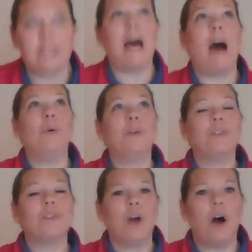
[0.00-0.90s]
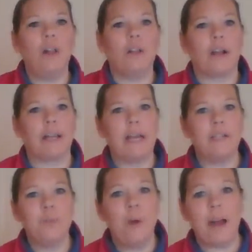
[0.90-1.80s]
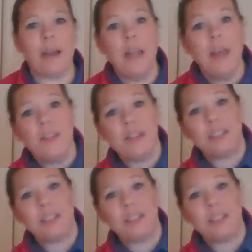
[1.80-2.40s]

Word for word: and tower, and guess what?